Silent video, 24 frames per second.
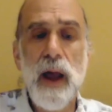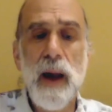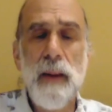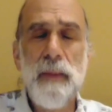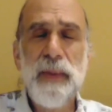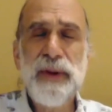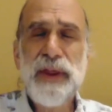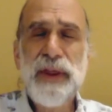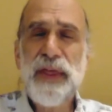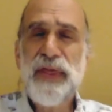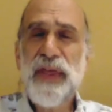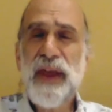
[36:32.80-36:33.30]

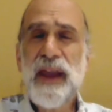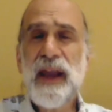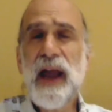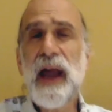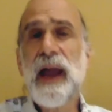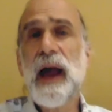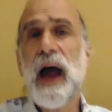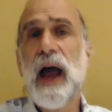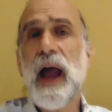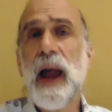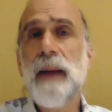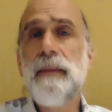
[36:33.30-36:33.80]
But the thing
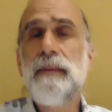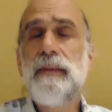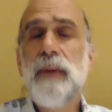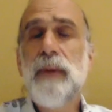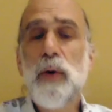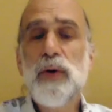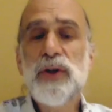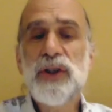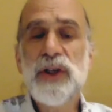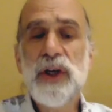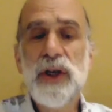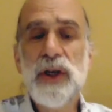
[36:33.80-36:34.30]
I, am
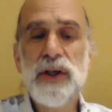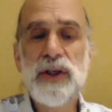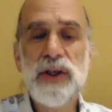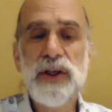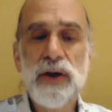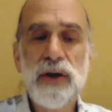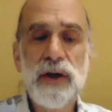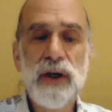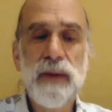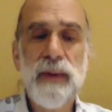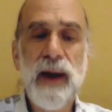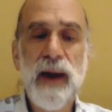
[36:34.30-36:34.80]
most
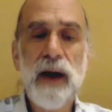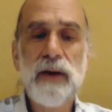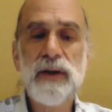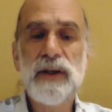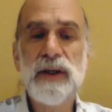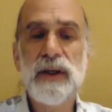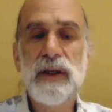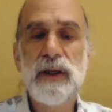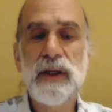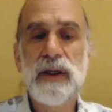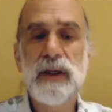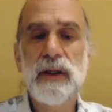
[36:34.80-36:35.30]
concerned
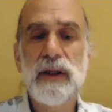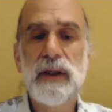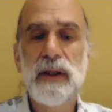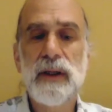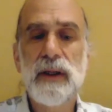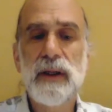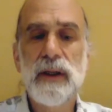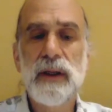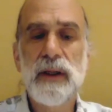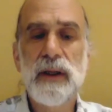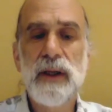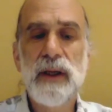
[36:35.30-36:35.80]
about
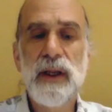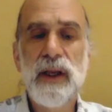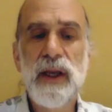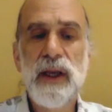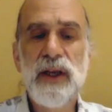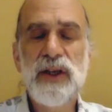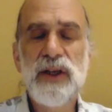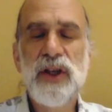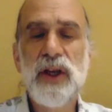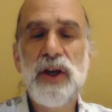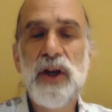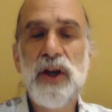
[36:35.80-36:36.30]

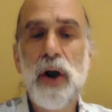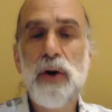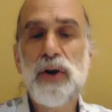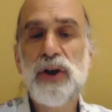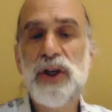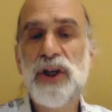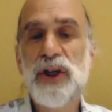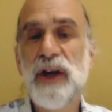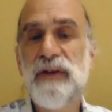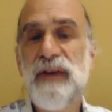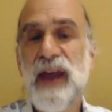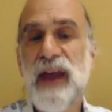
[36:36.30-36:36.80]
is the
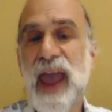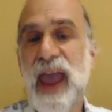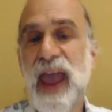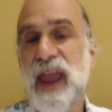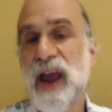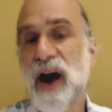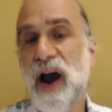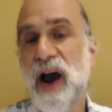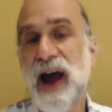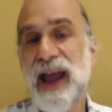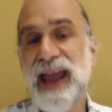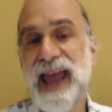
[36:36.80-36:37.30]
notion of
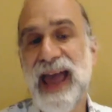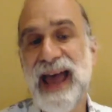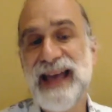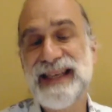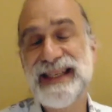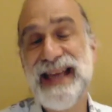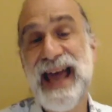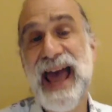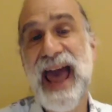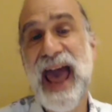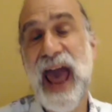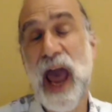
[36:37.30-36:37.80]
AI as
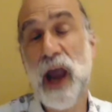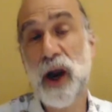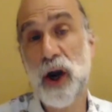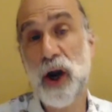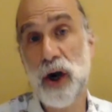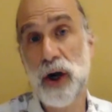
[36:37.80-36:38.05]
a hack